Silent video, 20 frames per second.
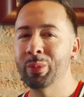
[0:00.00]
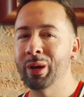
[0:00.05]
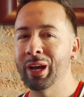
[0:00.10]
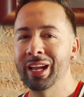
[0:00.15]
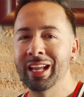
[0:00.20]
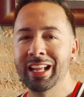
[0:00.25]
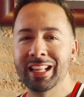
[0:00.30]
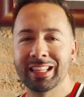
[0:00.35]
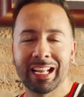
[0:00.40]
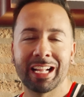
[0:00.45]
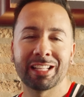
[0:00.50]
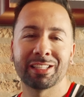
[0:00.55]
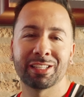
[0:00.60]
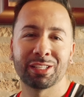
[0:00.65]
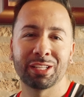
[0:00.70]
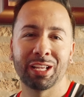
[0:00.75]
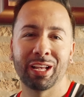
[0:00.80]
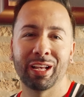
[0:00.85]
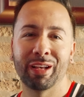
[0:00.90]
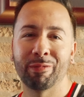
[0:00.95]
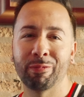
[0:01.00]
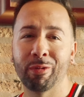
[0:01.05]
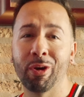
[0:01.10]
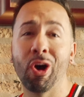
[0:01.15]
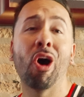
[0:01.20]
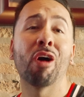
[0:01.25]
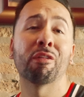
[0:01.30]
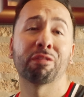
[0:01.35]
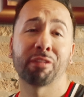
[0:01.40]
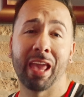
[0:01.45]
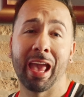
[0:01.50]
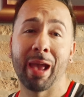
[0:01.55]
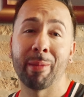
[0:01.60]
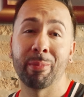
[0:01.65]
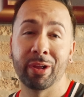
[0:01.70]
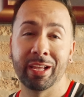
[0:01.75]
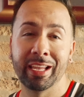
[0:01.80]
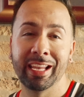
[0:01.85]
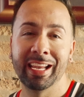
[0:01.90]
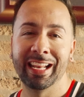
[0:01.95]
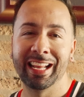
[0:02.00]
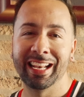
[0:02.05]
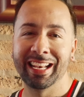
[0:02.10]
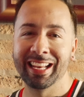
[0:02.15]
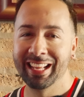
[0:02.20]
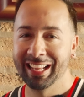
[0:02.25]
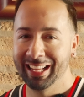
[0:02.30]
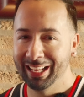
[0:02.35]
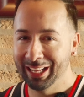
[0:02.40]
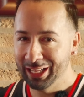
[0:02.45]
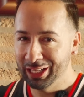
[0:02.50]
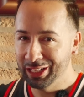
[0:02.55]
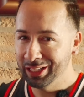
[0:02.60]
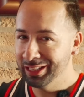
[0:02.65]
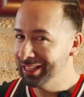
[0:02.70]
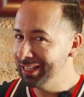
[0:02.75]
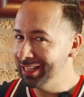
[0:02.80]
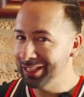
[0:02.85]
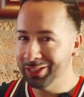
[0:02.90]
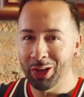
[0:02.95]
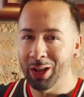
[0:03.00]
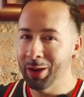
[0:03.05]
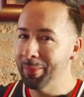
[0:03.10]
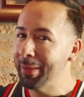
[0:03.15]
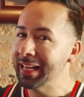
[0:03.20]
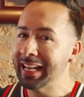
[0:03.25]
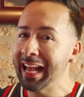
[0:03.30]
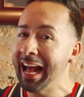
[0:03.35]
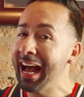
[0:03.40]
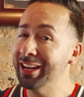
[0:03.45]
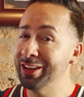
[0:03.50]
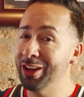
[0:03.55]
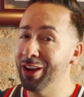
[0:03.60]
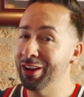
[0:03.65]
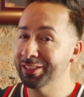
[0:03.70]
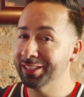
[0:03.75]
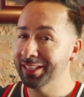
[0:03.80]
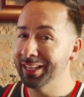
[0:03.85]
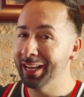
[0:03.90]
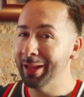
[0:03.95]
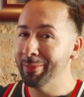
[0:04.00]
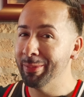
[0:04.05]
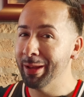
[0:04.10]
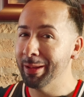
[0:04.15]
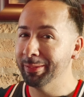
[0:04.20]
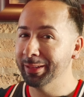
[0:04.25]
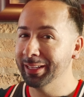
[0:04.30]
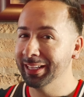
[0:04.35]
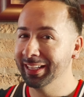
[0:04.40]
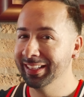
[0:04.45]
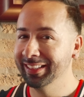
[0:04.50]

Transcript: but that's uh, for off camera eating. It's all about the hot dogs today, baby.